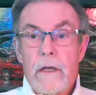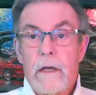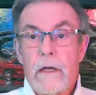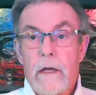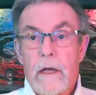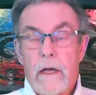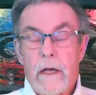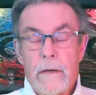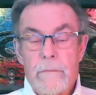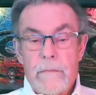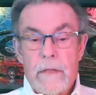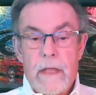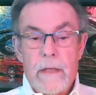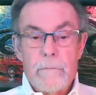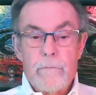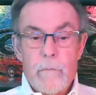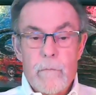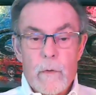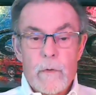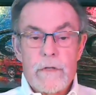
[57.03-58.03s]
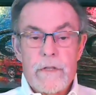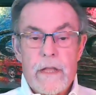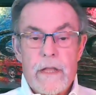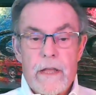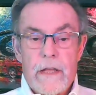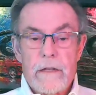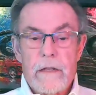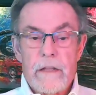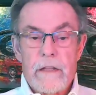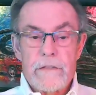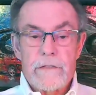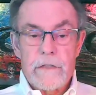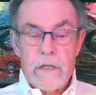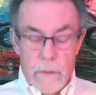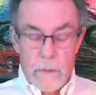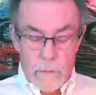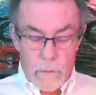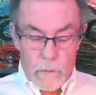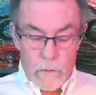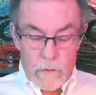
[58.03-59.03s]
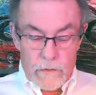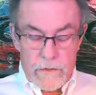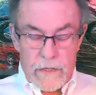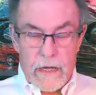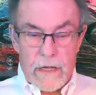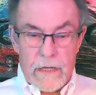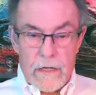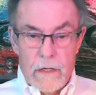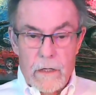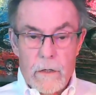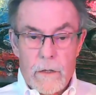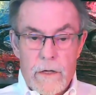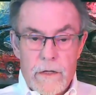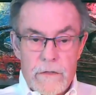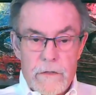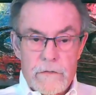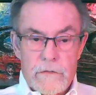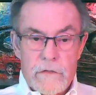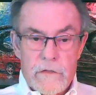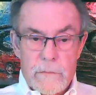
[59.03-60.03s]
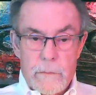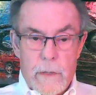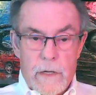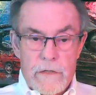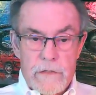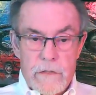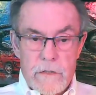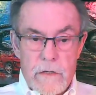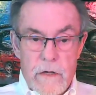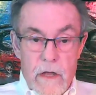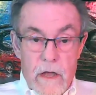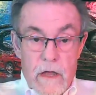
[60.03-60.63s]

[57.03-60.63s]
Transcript: uh, and we're taking, let's say we're taking a look at the suspension